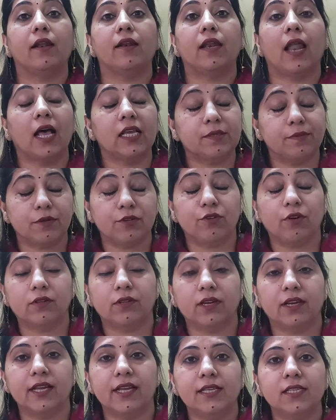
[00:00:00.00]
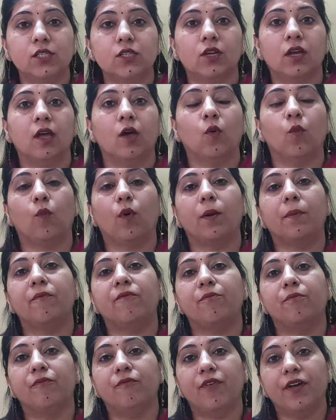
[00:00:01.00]
Last but not the least, one
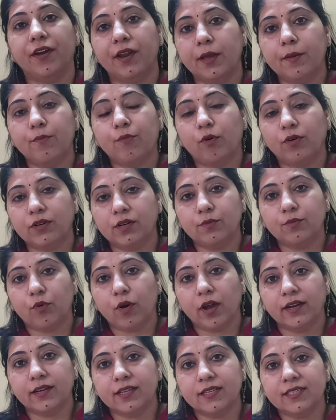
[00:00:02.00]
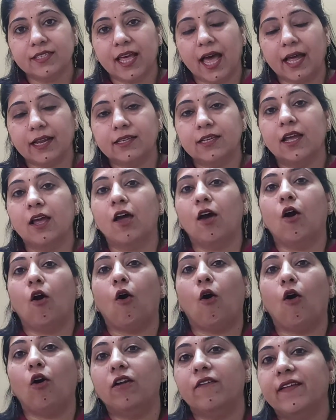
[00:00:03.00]
very important point is that
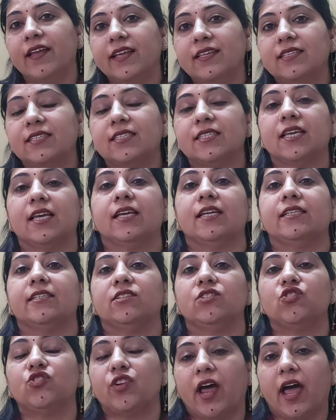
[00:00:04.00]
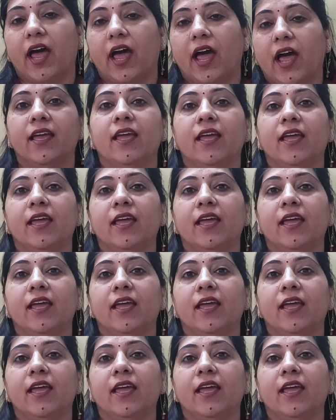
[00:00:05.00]
always try